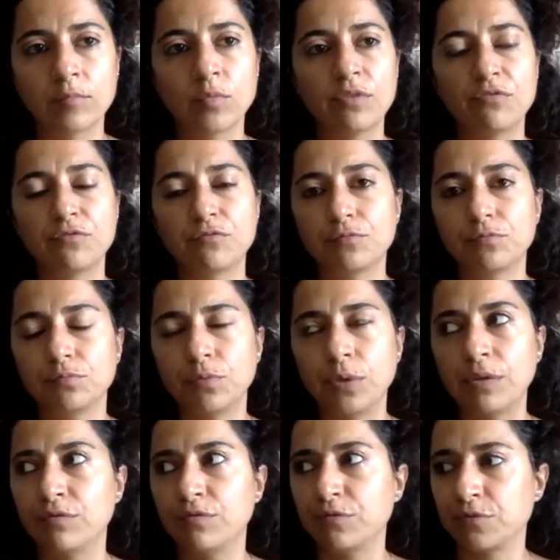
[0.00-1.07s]

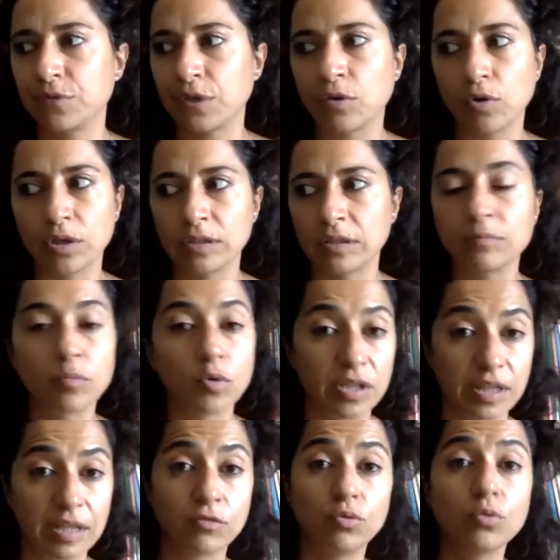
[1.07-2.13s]
We've recorded more
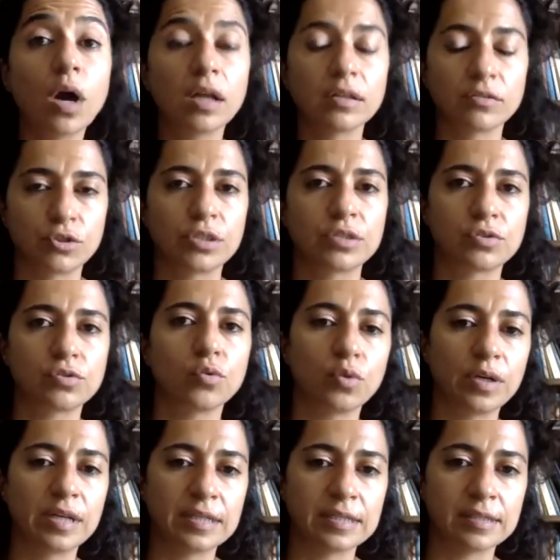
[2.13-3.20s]
than 200
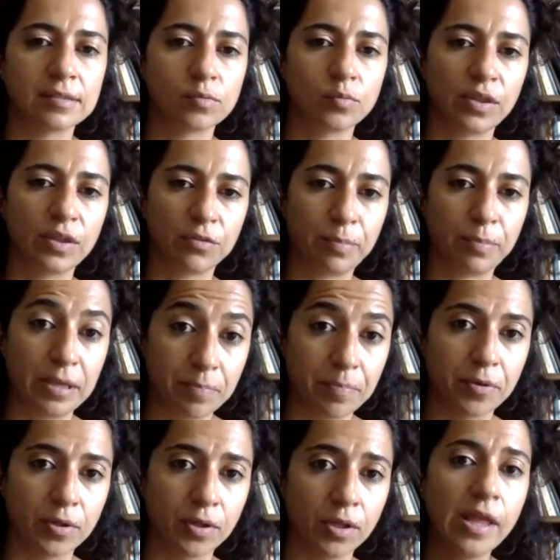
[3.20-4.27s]
stories with
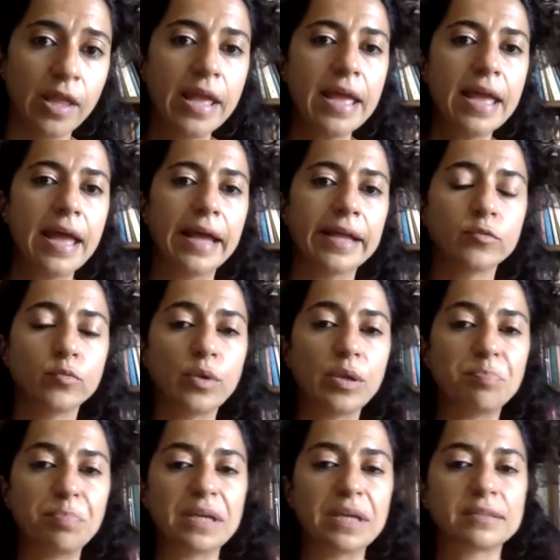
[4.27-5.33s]
people, and we
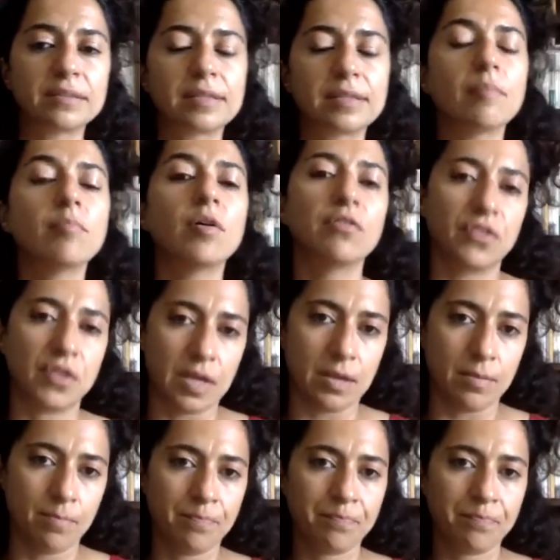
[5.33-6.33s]
picked some of them